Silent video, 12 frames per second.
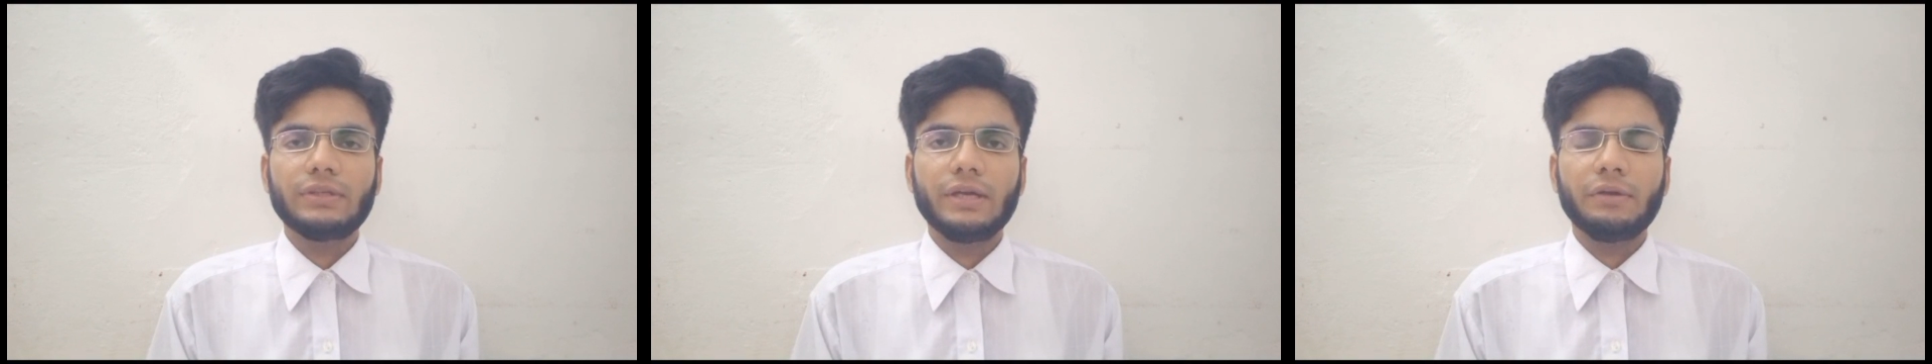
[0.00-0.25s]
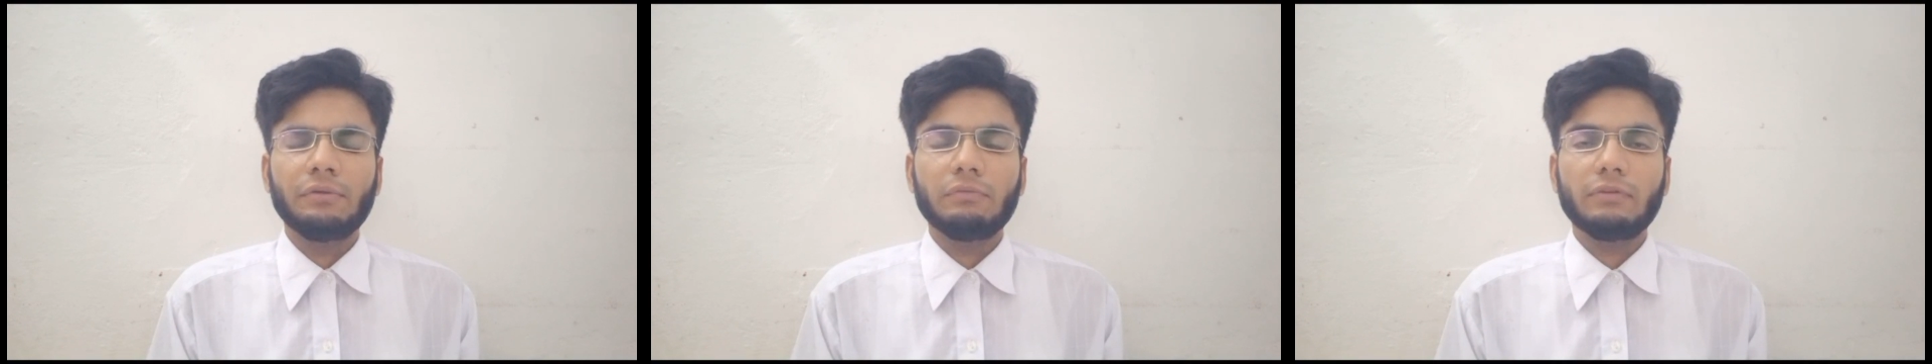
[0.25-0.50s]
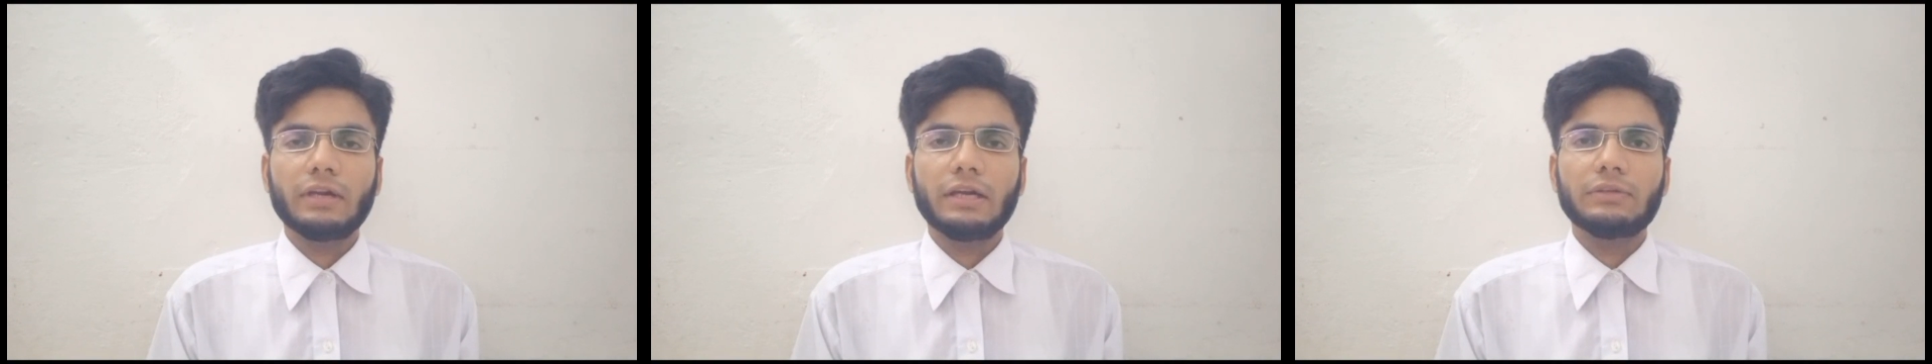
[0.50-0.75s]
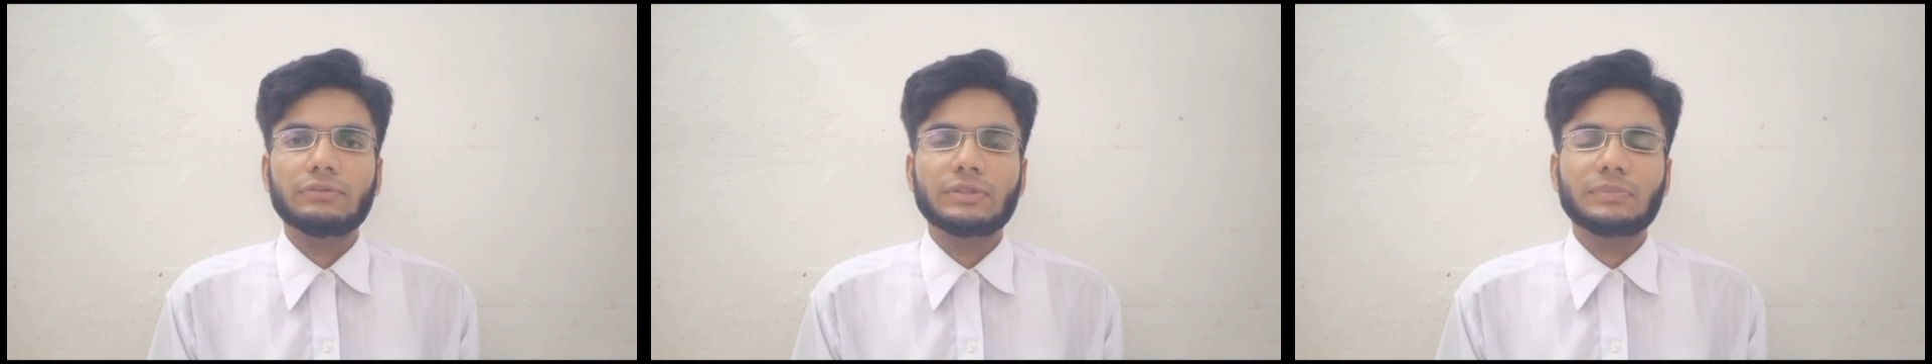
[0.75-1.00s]
then don't
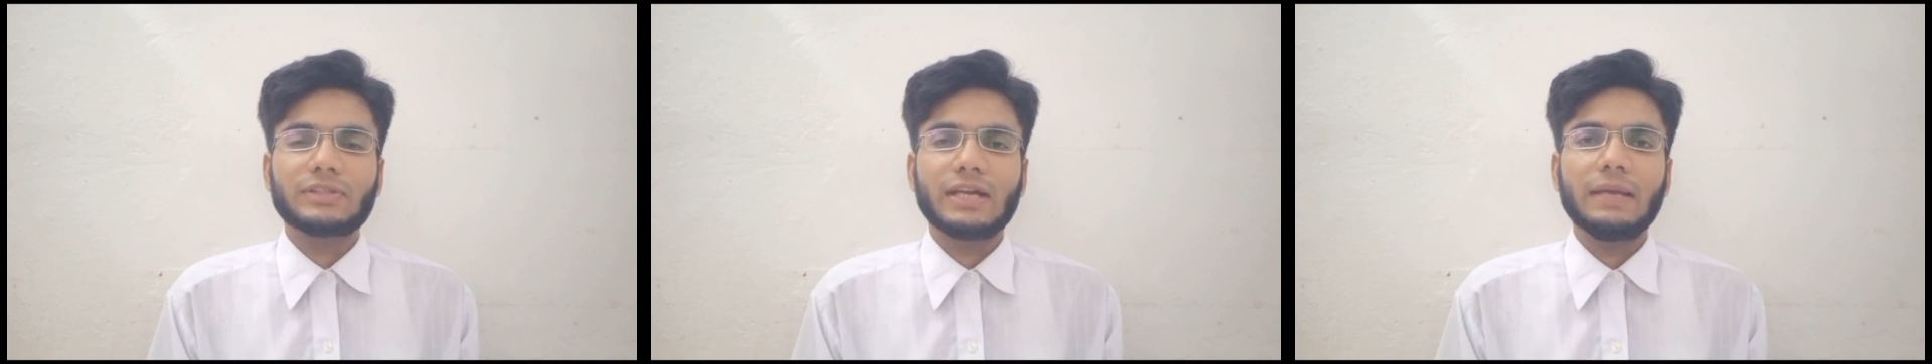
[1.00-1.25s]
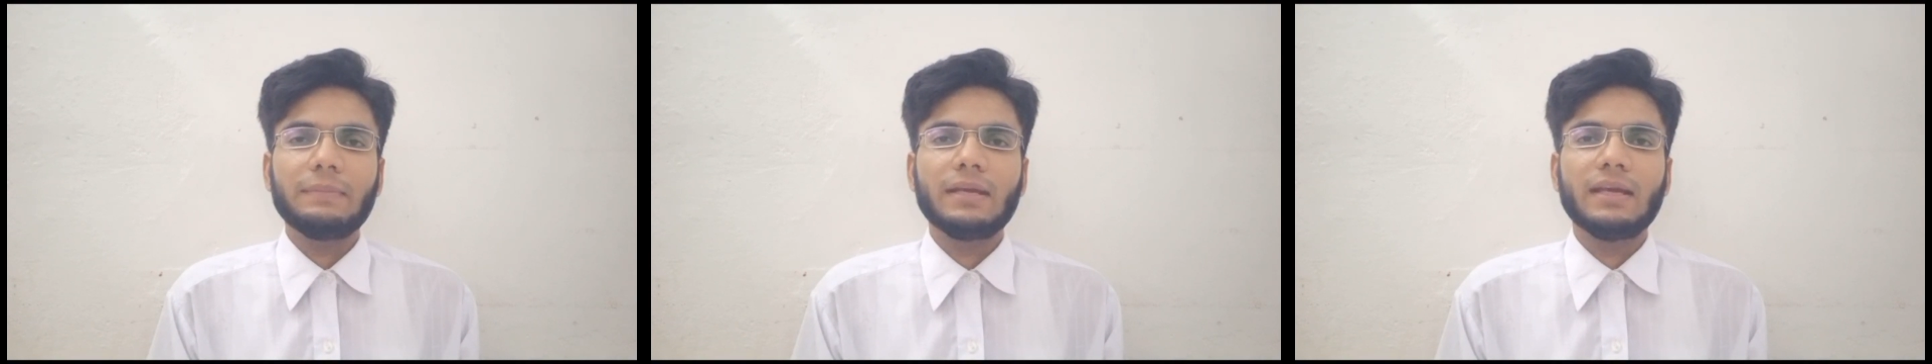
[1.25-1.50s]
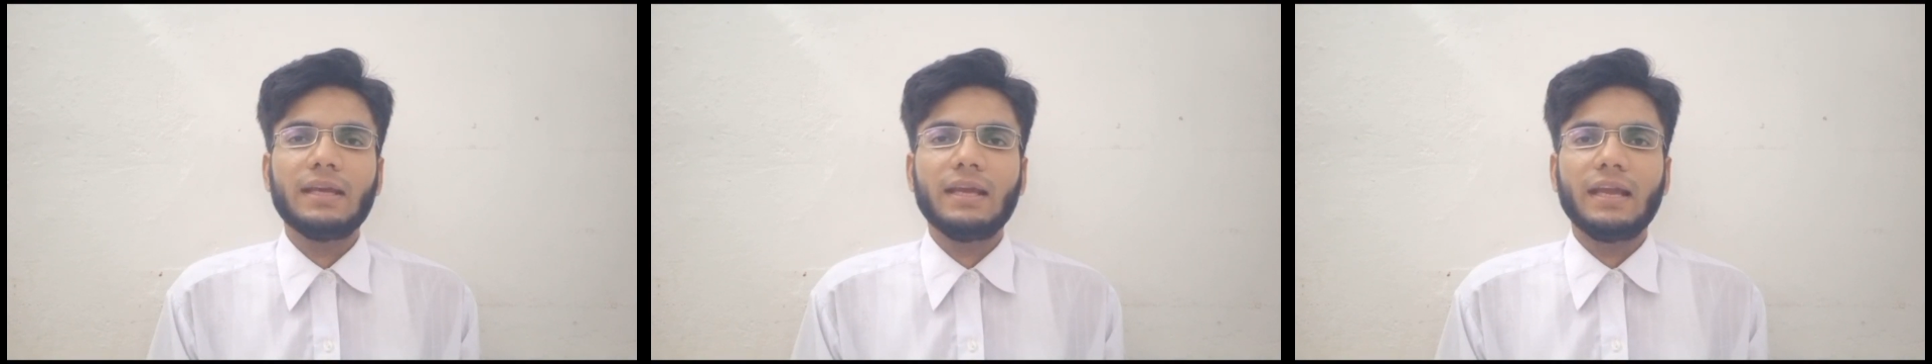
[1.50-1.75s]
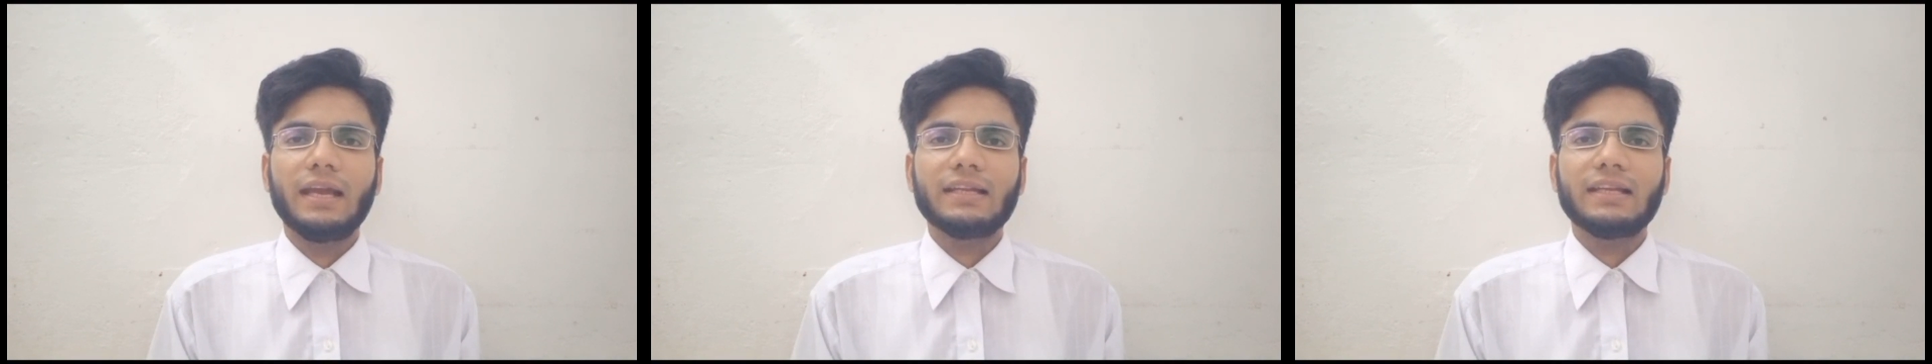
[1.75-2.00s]
forget to subscribe
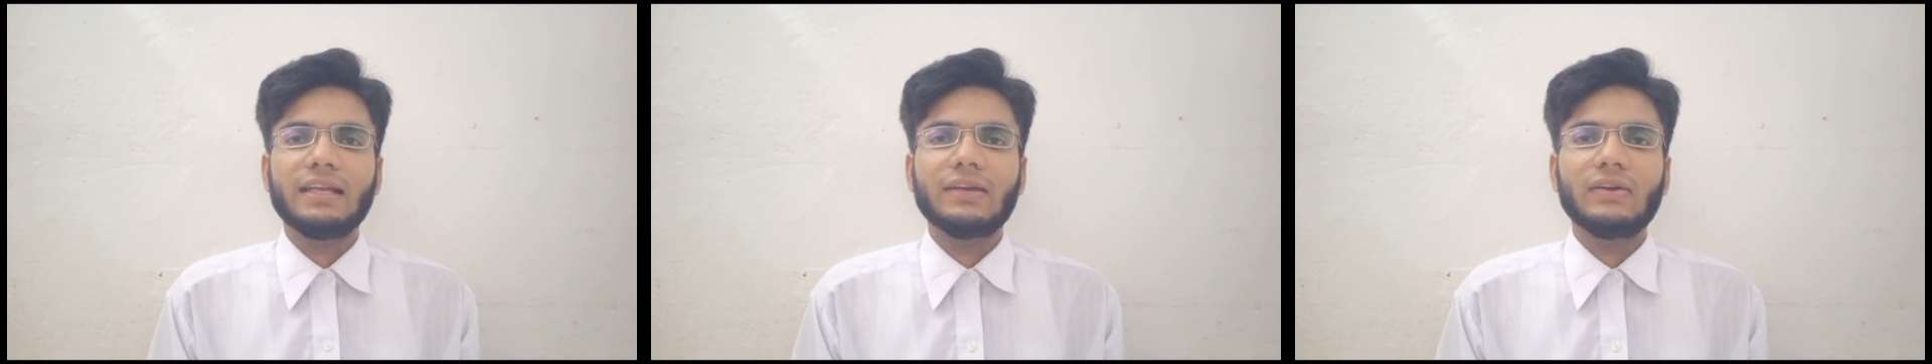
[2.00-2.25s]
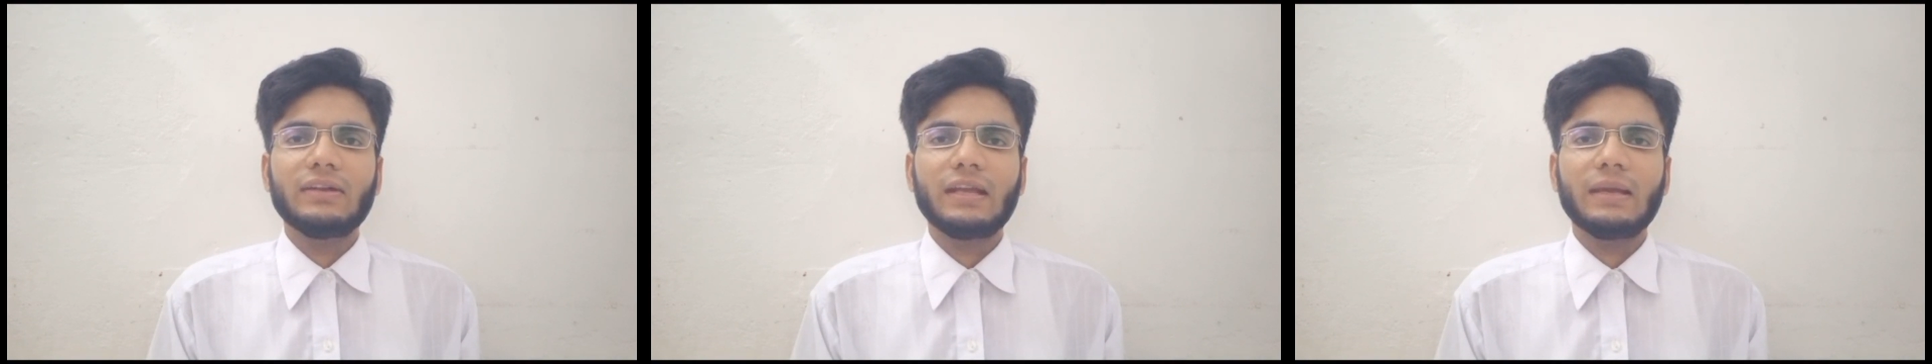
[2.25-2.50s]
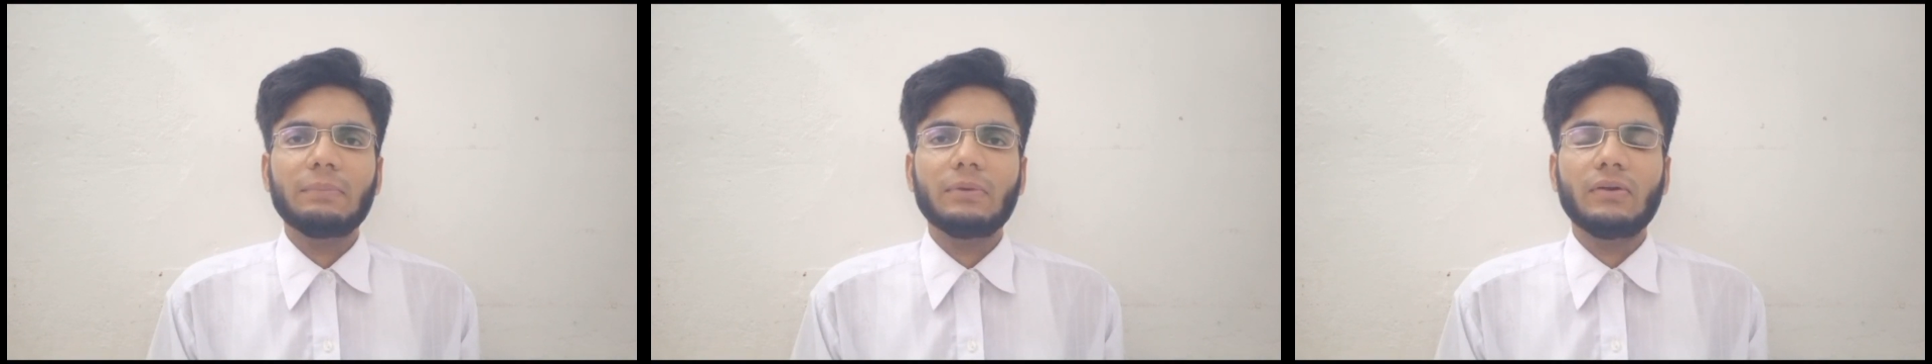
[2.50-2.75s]
and click or tap